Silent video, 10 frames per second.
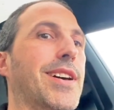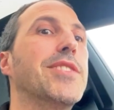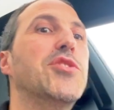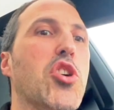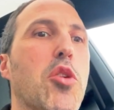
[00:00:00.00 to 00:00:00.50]

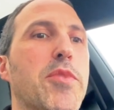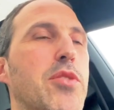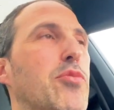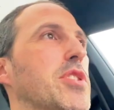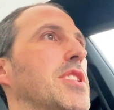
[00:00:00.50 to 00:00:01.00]

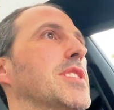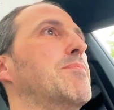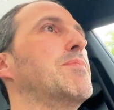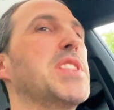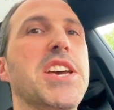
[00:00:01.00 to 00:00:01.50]
Nomi will
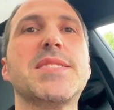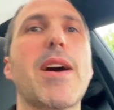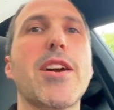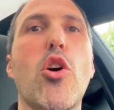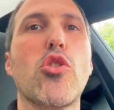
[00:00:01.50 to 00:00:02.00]
place
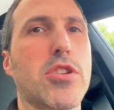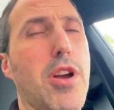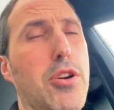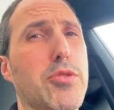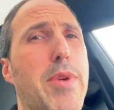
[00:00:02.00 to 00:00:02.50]
my
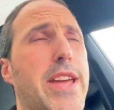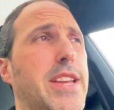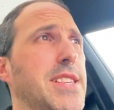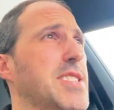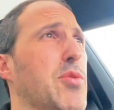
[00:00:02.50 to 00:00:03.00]
order
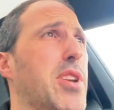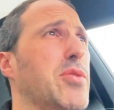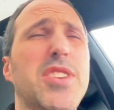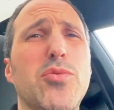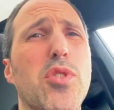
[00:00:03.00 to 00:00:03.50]
automatically, so I
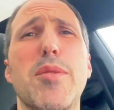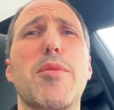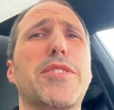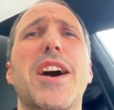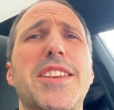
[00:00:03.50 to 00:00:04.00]
don't need to worry
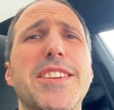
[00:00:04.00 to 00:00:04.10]
about that